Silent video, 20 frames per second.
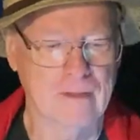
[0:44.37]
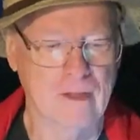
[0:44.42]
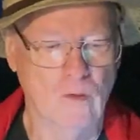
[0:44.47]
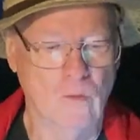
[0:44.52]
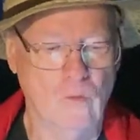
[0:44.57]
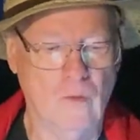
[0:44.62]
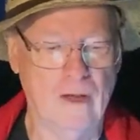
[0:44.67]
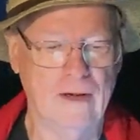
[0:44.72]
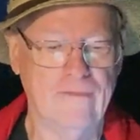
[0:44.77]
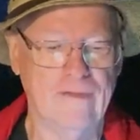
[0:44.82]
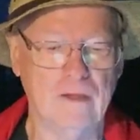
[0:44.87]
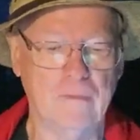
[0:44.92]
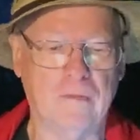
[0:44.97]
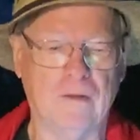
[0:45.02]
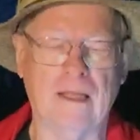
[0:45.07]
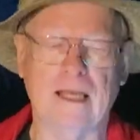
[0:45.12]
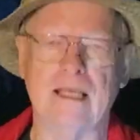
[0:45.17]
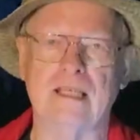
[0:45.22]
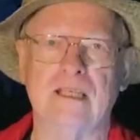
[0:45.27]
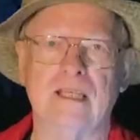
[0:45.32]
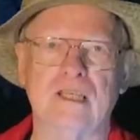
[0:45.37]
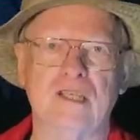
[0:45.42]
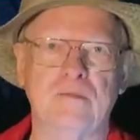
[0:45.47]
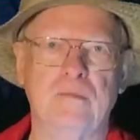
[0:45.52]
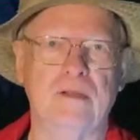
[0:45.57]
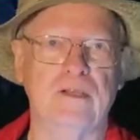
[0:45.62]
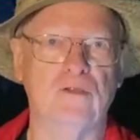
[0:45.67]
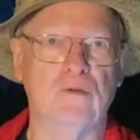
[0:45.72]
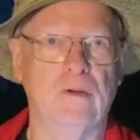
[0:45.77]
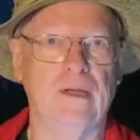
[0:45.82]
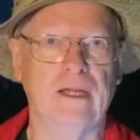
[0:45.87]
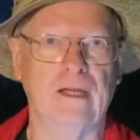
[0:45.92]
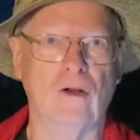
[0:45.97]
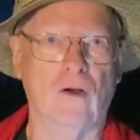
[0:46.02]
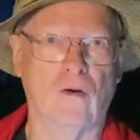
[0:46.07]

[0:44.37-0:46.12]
one of the places between